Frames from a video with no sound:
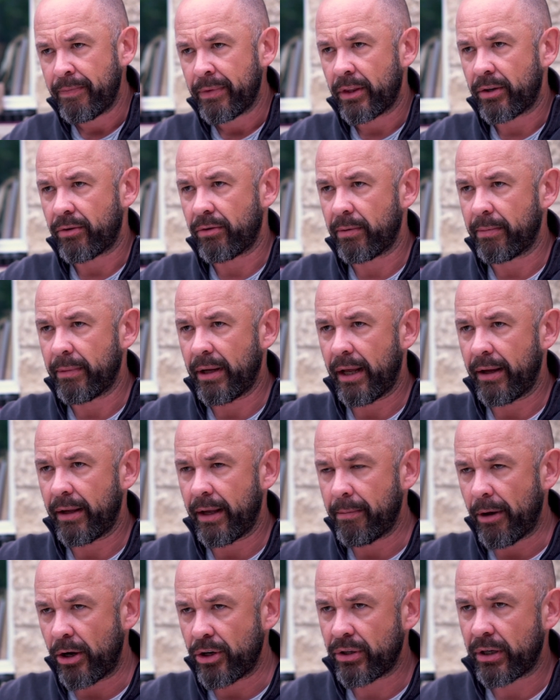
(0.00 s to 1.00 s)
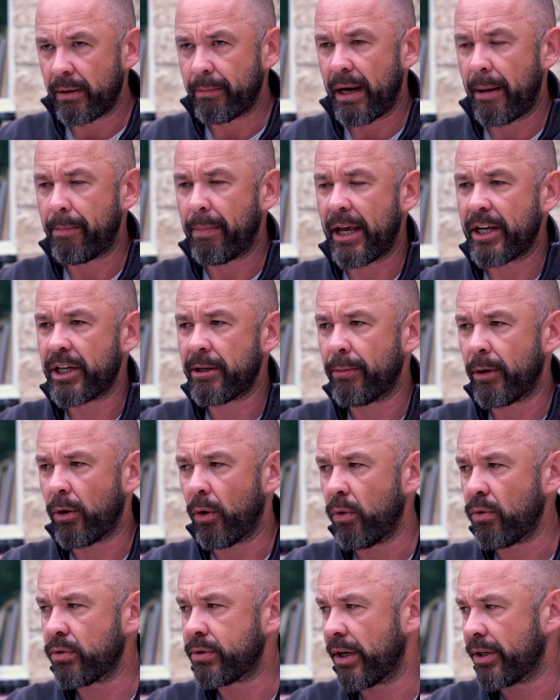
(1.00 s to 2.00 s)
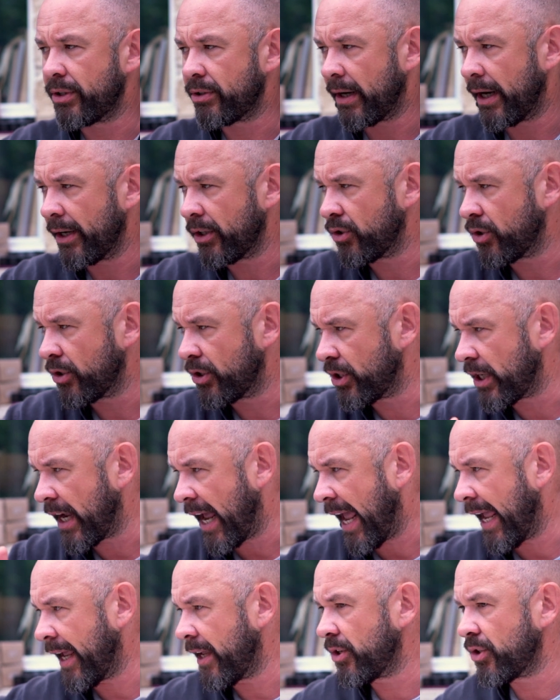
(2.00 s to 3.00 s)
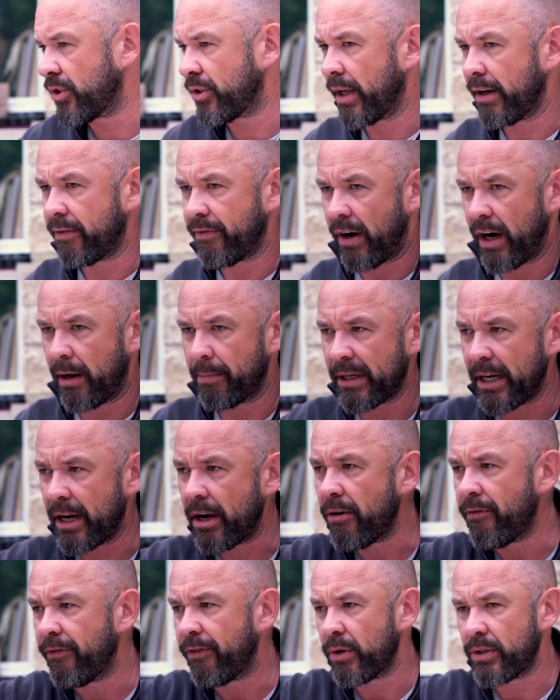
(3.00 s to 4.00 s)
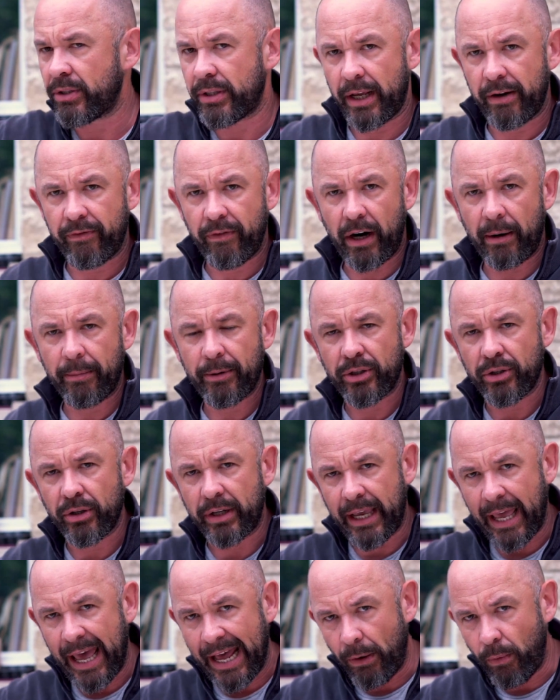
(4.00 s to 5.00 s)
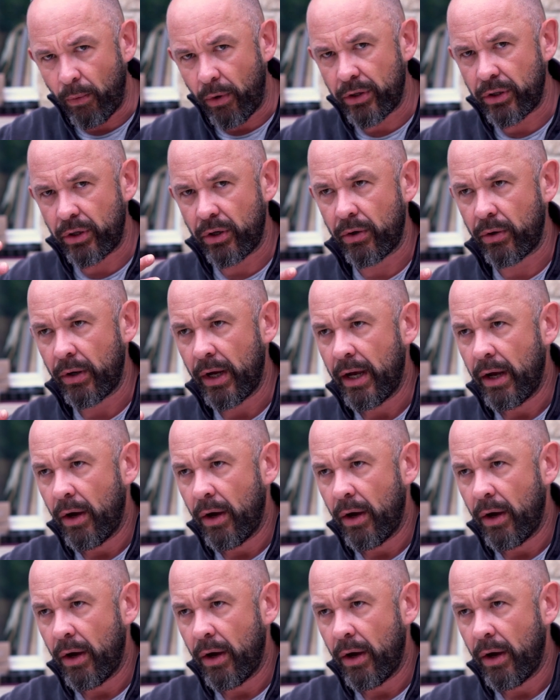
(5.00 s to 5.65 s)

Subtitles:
through emotional manipulation, but also trying to change the environment and influence the environment to get what you